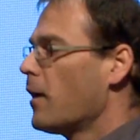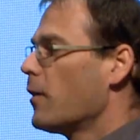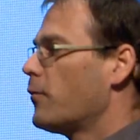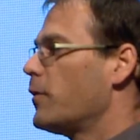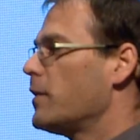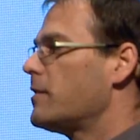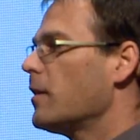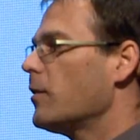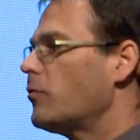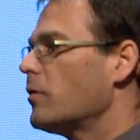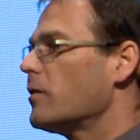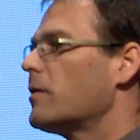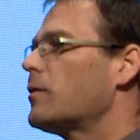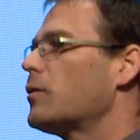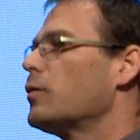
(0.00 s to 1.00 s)

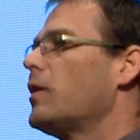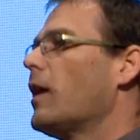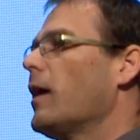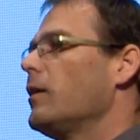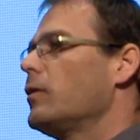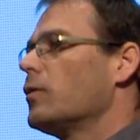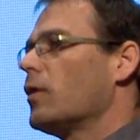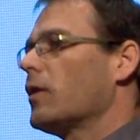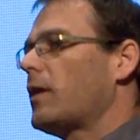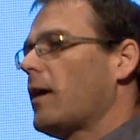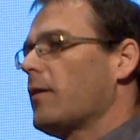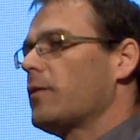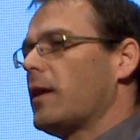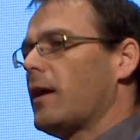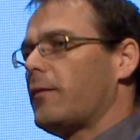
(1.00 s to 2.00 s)
Physicians today do not
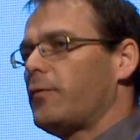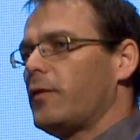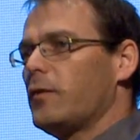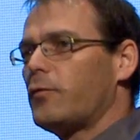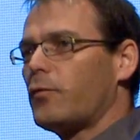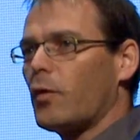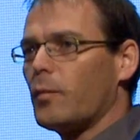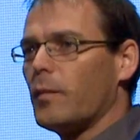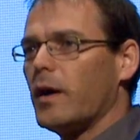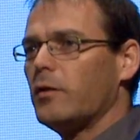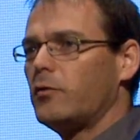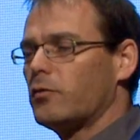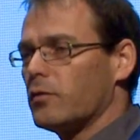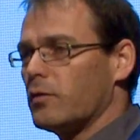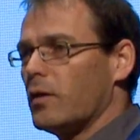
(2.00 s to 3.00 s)
have enough
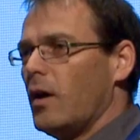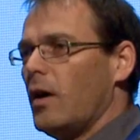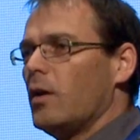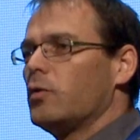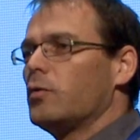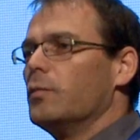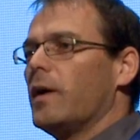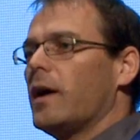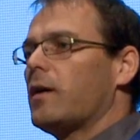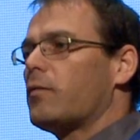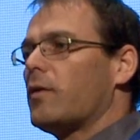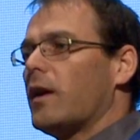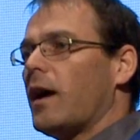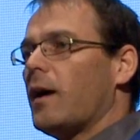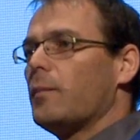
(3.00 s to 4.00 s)
information to make
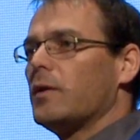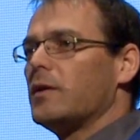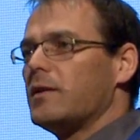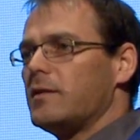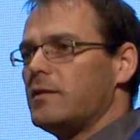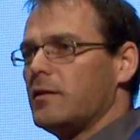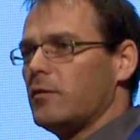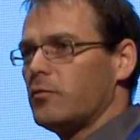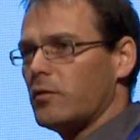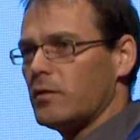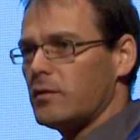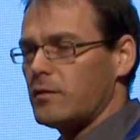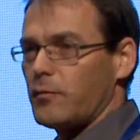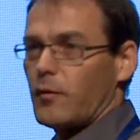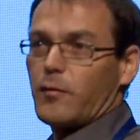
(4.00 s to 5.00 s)
reliable
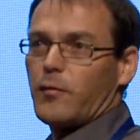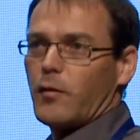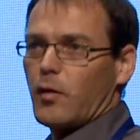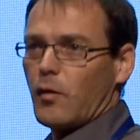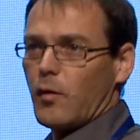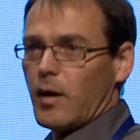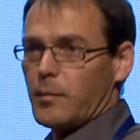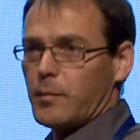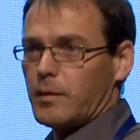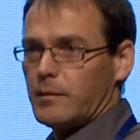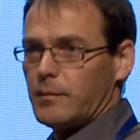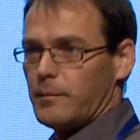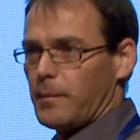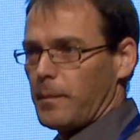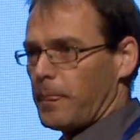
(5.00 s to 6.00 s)
decisions for
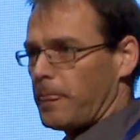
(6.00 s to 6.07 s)
follow-up.